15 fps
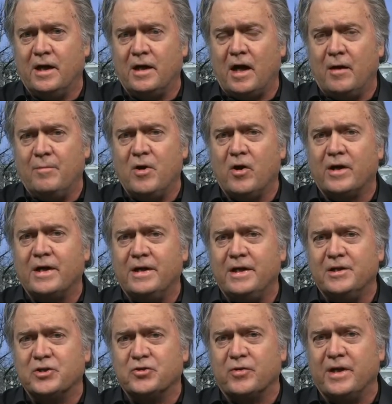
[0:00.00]
American
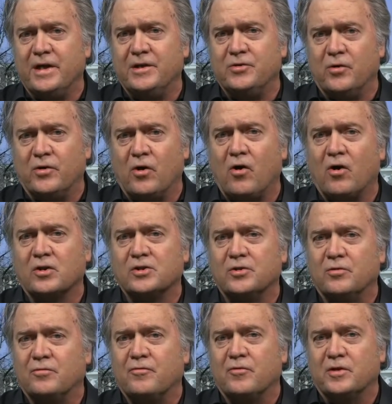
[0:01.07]
industry into an
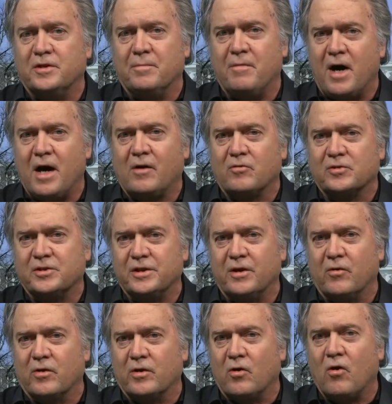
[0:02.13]
arsenal for democracy
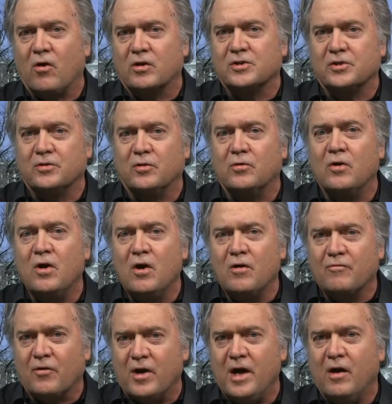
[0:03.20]
or an arsenal
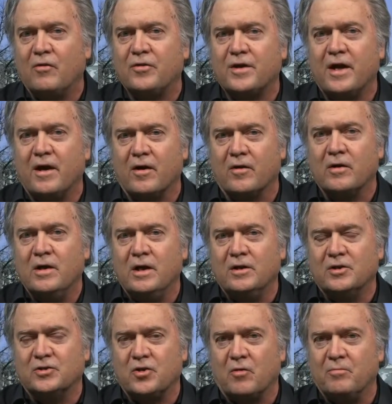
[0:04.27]
for health care
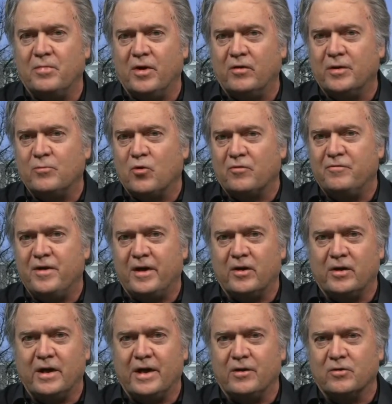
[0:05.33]
to start building more
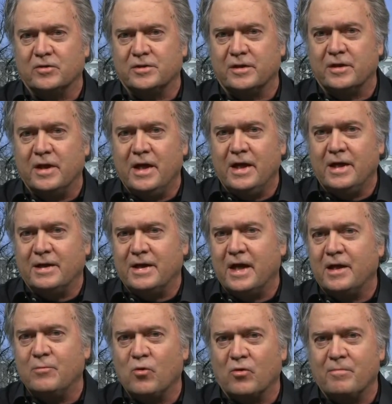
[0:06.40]
ventilators and
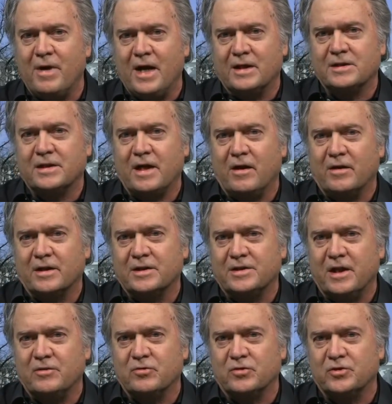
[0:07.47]
getting more masks out, et
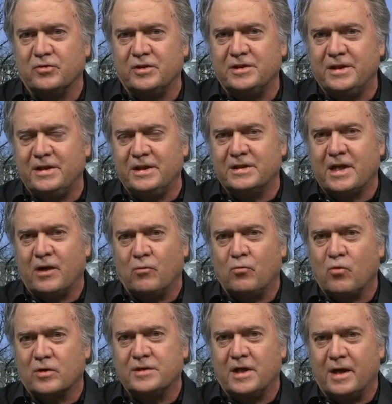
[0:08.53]
cetera. So you see these kind of
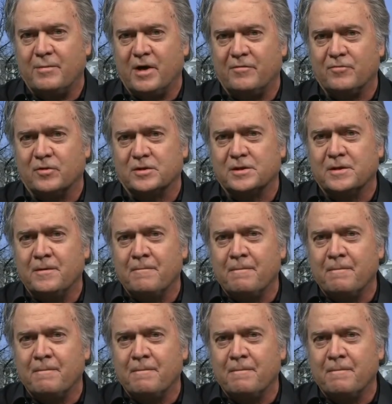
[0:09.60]
wartime efforts.